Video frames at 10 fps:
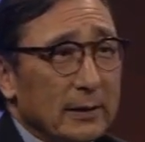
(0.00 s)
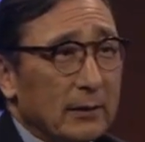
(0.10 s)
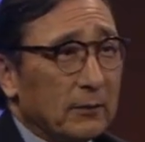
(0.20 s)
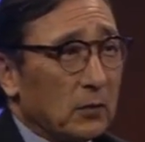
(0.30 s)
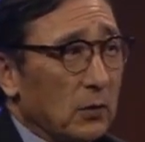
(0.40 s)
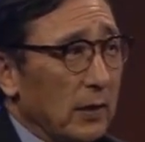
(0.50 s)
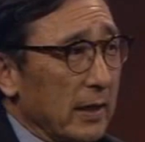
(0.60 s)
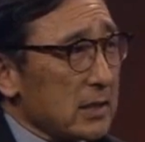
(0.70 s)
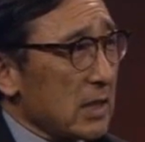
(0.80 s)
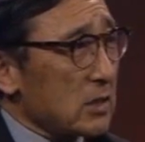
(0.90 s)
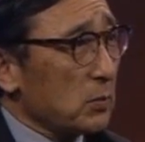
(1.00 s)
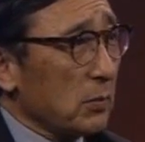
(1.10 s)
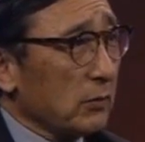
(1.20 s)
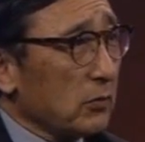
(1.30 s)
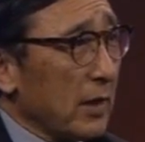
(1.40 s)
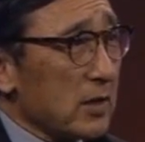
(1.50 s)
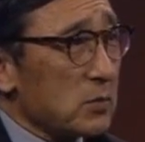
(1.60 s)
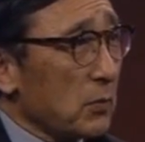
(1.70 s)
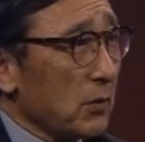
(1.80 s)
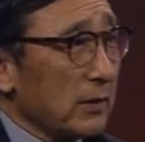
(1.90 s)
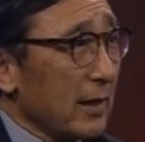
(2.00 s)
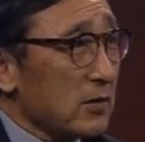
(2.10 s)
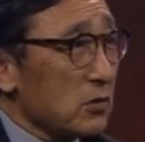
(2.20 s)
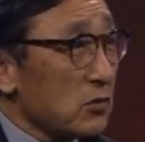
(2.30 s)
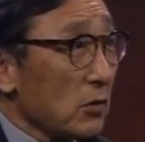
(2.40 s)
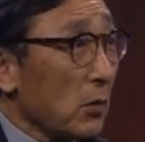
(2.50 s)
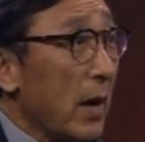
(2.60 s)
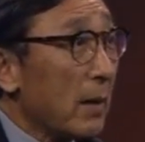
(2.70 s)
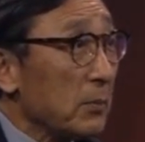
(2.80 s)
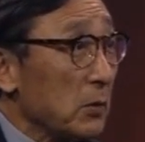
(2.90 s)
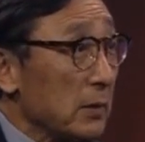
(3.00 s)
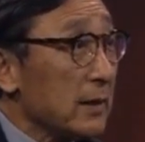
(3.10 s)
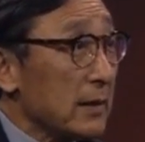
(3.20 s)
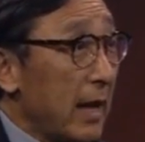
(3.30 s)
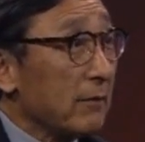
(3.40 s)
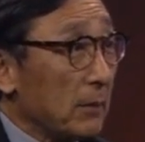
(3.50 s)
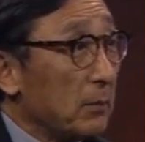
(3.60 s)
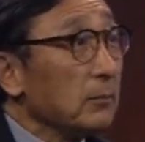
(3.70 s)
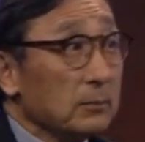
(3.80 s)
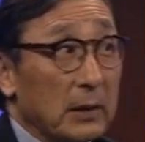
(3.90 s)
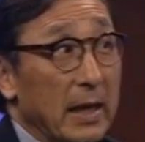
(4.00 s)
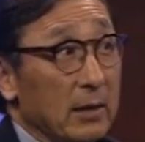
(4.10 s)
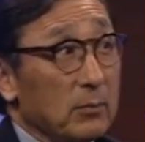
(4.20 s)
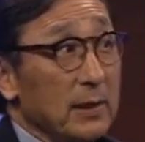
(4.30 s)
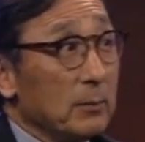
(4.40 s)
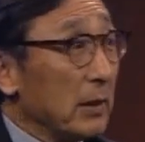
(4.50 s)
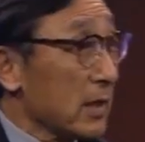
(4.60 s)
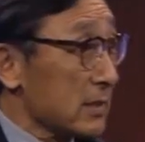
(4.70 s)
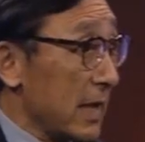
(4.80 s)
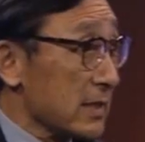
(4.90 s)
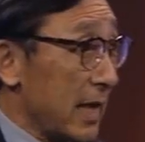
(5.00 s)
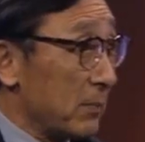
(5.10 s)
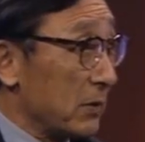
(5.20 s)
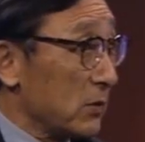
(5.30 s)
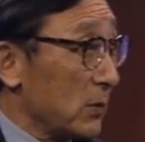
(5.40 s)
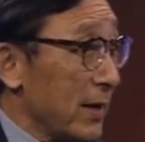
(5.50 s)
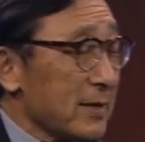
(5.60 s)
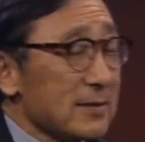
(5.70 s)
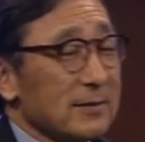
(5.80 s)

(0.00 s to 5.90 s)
if your accessible transport doesn't show up, you need to have a plan B, because that's happened to us.